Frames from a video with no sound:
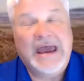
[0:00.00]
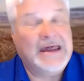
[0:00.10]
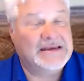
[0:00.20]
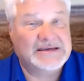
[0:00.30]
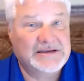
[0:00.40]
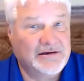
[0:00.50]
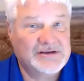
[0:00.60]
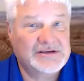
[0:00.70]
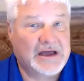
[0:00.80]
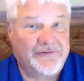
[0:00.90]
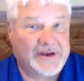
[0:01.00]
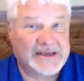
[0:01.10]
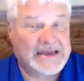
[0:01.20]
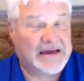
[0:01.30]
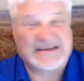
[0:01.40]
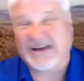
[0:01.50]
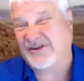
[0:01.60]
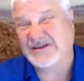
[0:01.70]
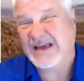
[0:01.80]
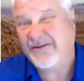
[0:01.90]
and there's still stuff in this house
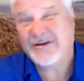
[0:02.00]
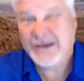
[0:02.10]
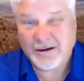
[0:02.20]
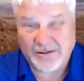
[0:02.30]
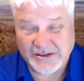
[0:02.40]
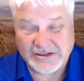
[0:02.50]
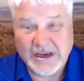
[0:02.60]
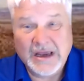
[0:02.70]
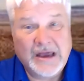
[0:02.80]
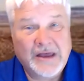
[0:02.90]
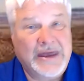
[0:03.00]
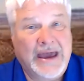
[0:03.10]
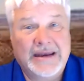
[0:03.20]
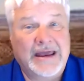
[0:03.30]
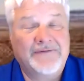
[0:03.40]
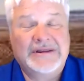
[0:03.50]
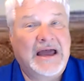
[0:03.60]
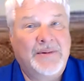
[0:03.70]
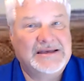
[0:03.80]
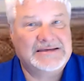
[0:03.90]
after seven years that every
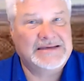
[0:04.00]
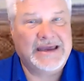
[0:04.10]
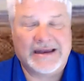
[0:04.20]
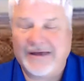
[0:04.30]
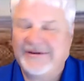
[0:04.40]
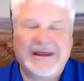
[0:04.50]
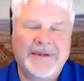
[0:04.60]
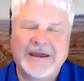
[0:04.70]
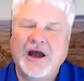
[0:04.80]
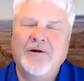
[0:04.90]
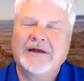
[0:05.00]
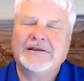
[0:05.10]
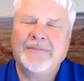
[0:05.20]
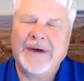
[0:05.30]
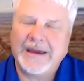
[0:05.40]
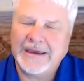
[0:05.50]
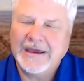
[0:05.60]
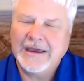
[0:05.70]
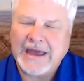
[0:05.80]
time I see it, every time I go out to my